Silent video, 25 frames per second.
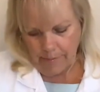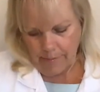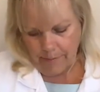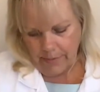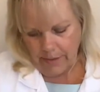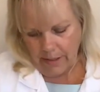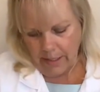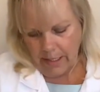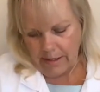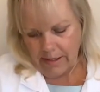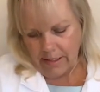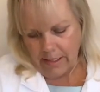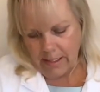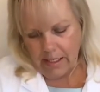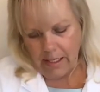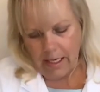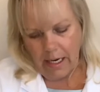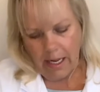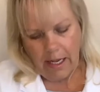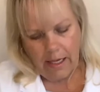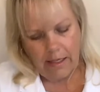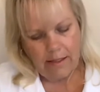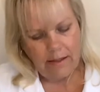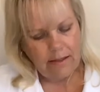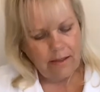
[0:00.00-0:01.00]
And then it
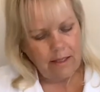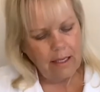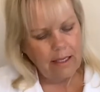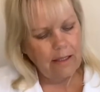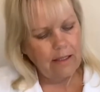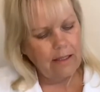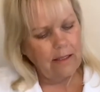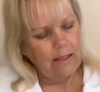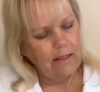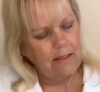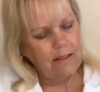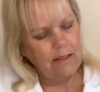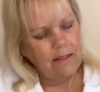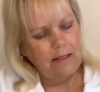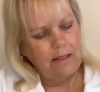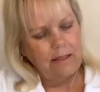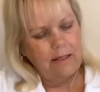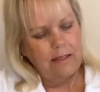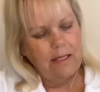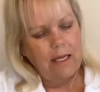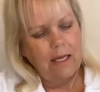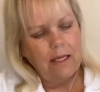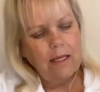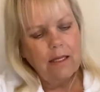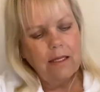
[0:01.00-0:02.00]
has like these
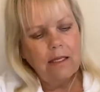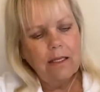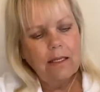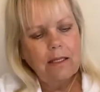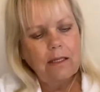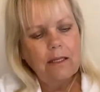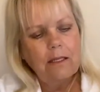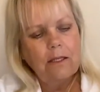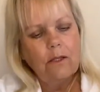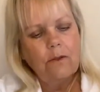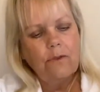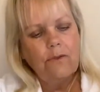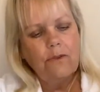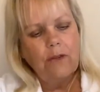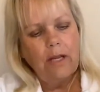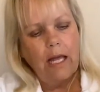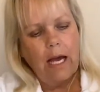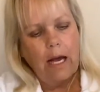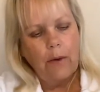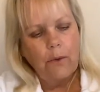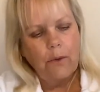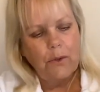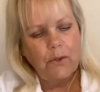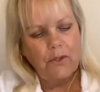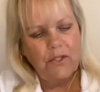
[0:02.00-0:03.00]
delicate little
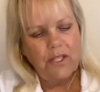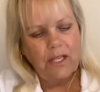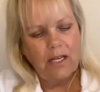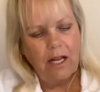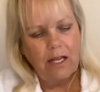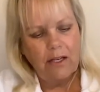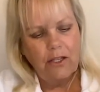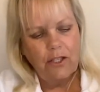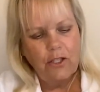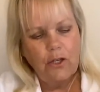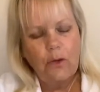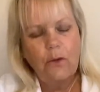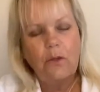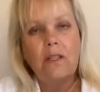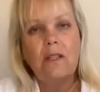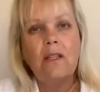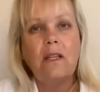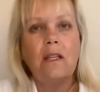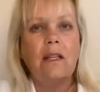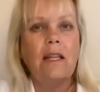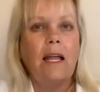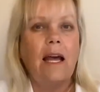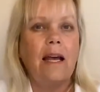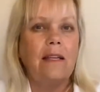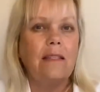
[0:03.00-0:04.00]
flowers, and I showed in the
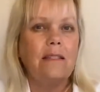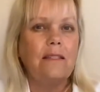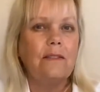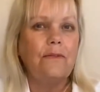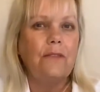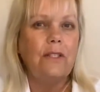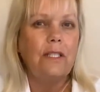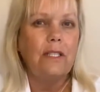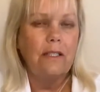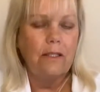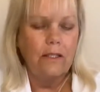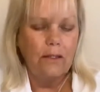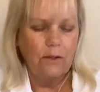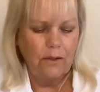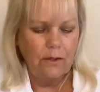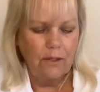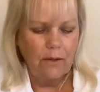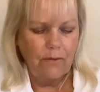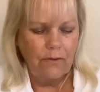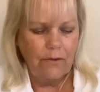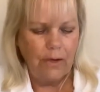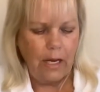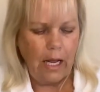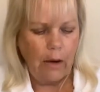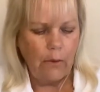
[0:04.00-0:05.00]
last video, the
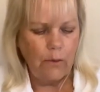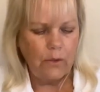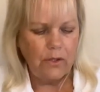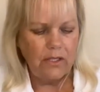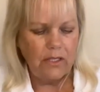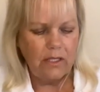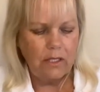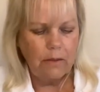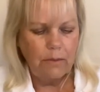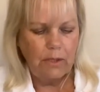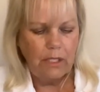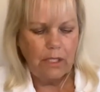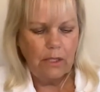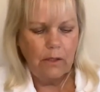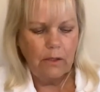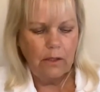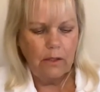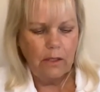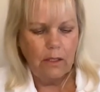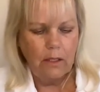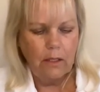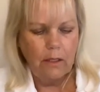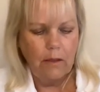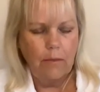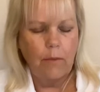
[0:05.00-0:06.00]
flowers to me
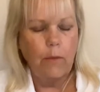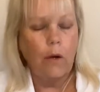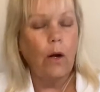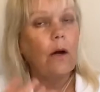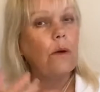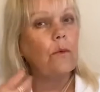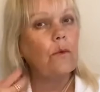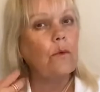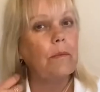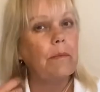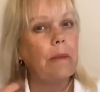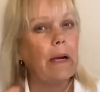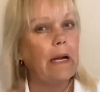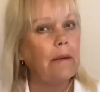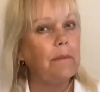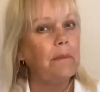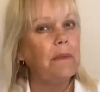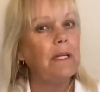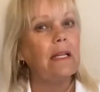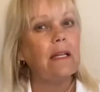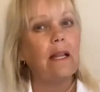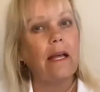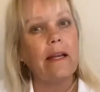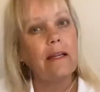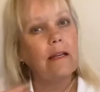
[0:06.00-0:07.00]
remind
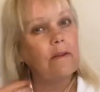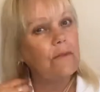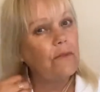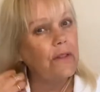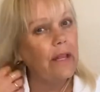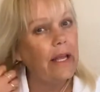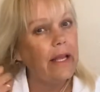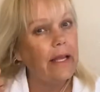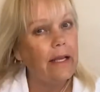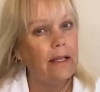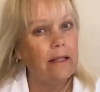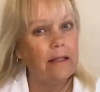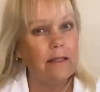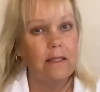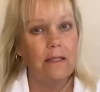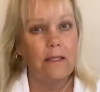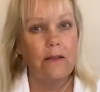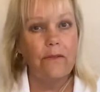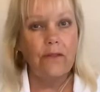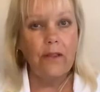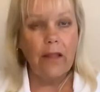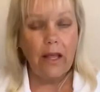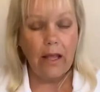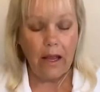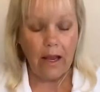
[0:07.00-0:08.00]
me like of the ends
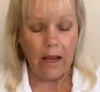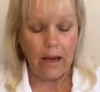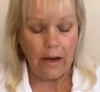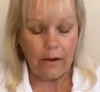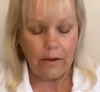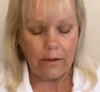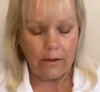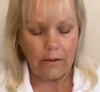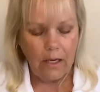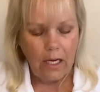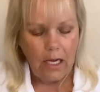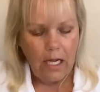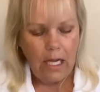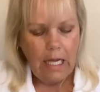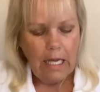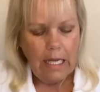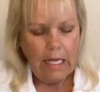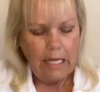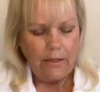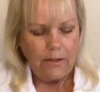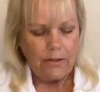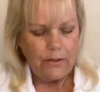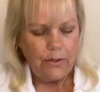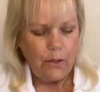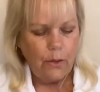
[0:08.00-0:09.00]
of the hair.
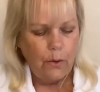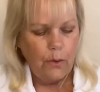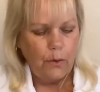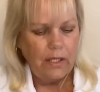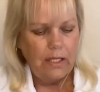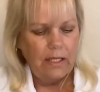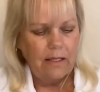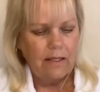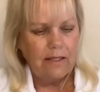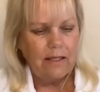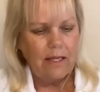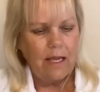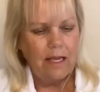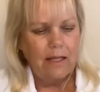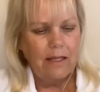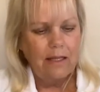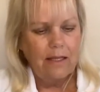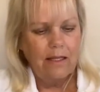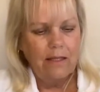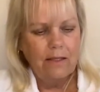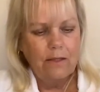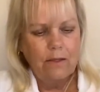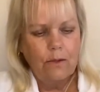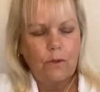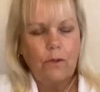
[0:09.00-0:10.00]
So it's like
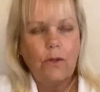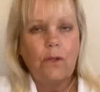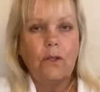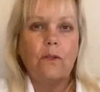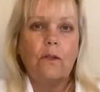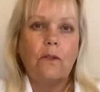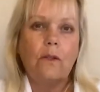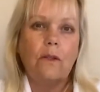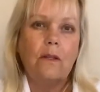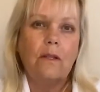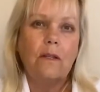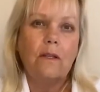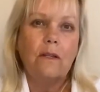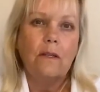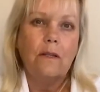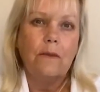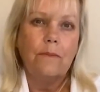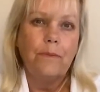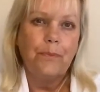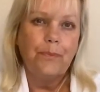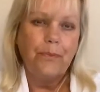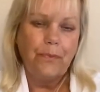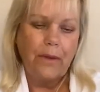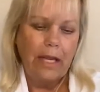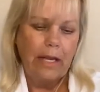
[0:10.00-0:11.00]
these are the
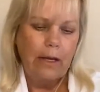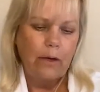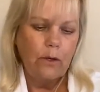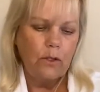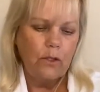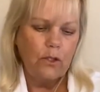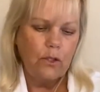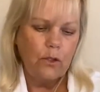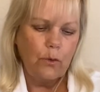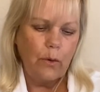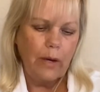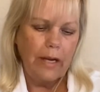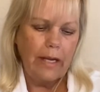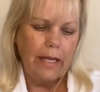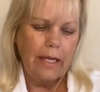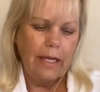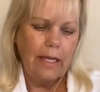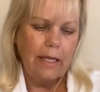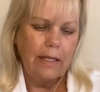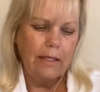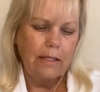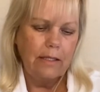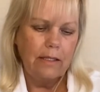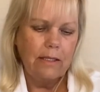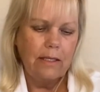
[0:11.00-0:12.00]
hair
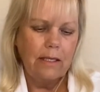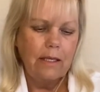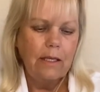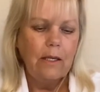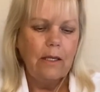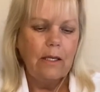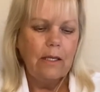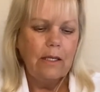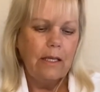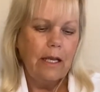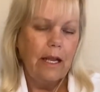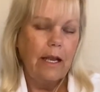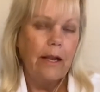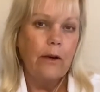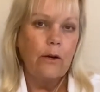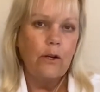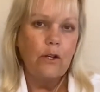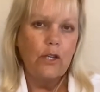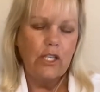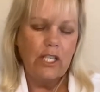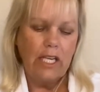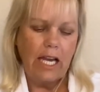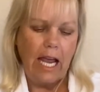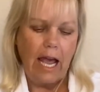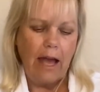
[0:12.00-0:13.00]
strands, the hair
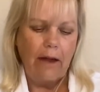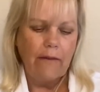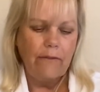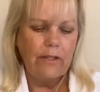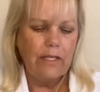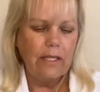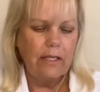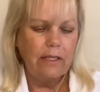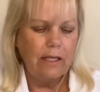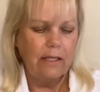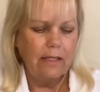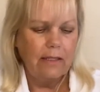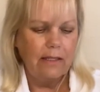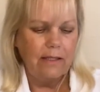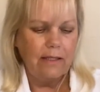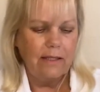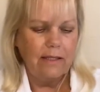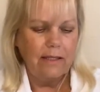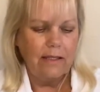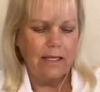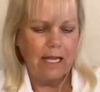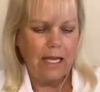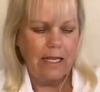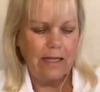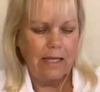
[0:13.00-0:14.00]
shaft, and then this
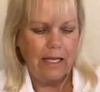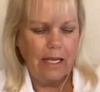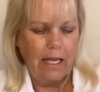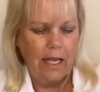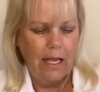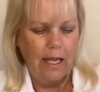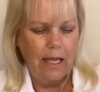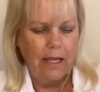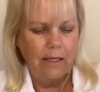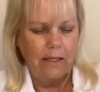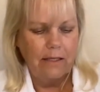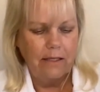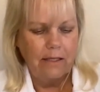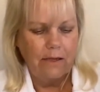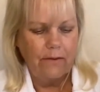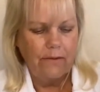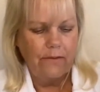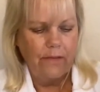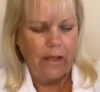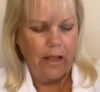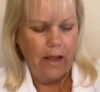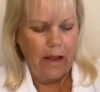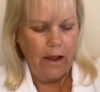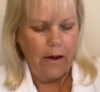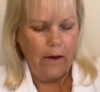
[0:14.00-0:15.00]
is like the ends of
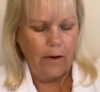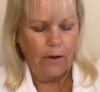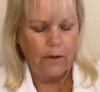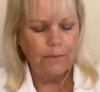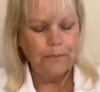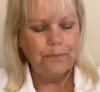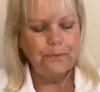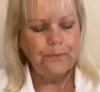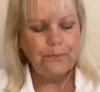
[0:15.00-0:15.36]
the hair.